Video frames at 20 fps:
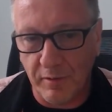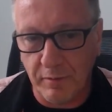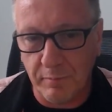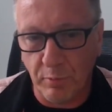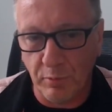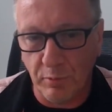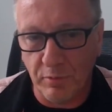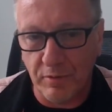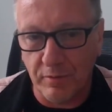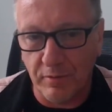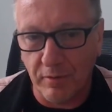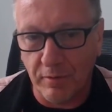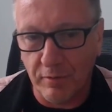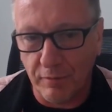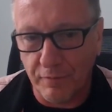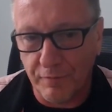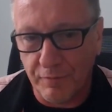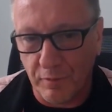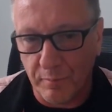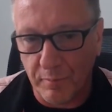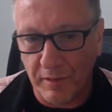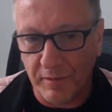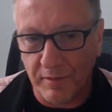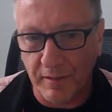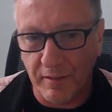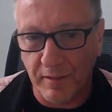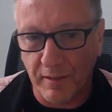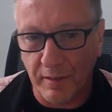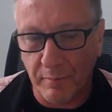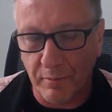it pulls another
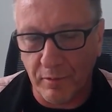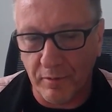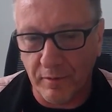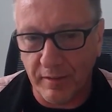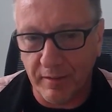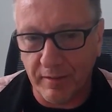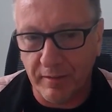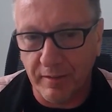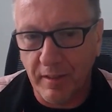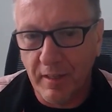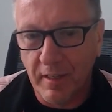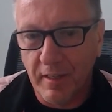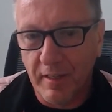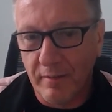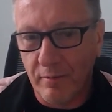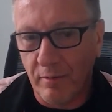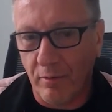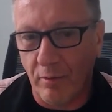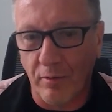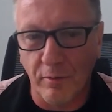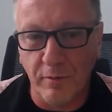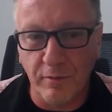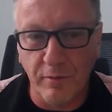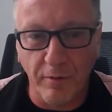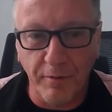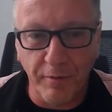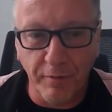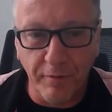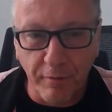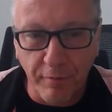formatting library or another